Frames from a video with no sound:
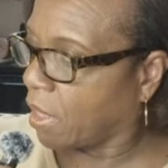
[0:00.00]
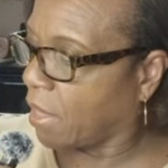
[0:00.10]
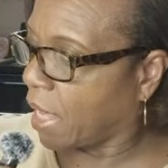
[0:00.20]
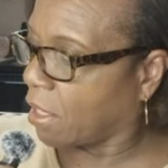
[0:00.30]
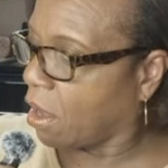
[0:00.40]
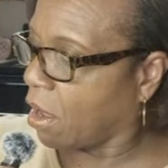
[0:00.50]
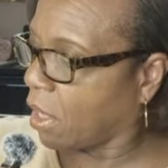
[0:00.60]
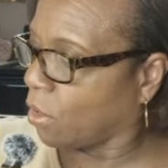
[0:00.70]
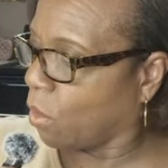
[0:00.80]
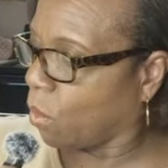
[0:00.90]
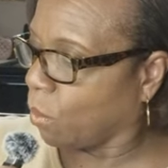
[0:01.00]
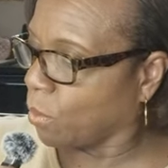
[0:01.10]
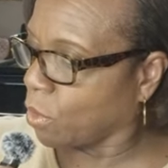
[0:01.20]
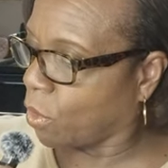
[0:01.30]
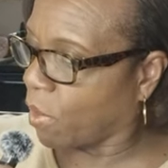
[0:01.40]
That on
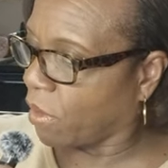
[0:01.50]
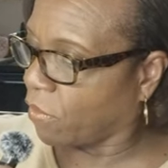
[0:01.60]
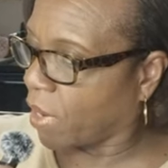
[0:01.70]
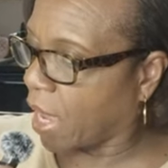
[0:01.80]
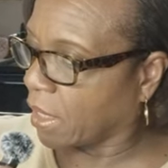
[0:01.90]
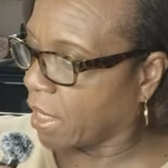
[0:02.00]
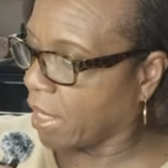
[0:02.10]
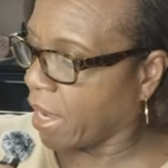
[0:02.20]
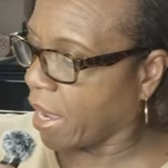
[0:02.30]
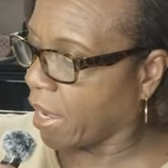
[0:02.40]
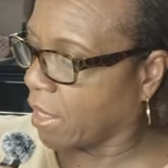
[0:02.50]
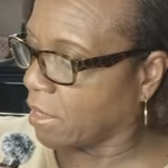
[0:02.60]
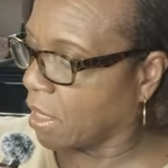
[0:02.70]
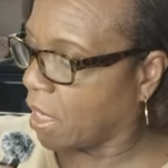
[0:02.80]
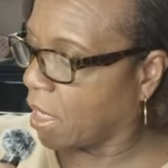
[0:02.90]
whomsoever I lay
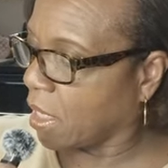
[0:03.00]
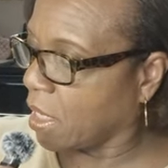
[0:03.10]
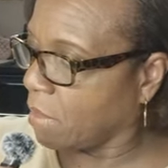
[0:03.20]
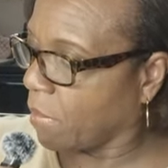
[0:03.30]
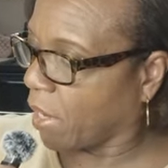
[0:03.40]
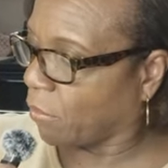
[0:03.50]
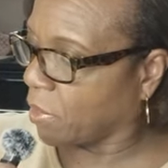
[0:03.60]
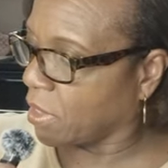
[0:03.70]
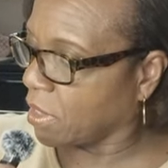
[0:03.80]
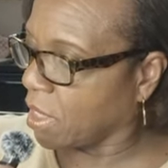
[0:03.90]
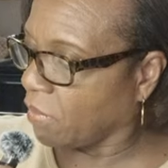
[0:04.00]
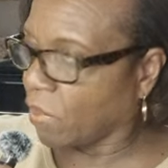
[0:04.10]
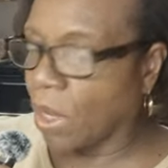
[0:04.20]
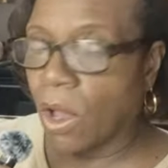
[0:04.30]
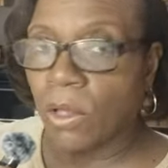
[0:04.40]
hands, he may receive
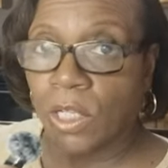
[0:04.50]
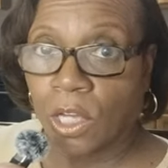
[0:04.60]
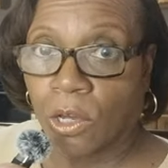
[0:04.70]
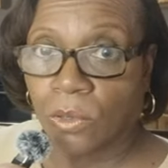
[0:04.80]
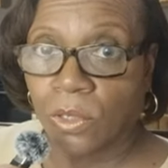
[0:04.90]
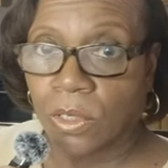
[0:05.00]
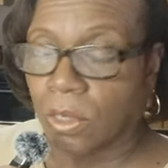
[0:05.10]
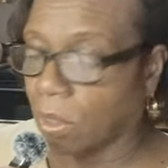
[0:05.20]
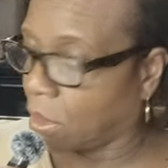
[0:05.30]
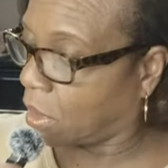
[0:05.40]
the Holy Ghost.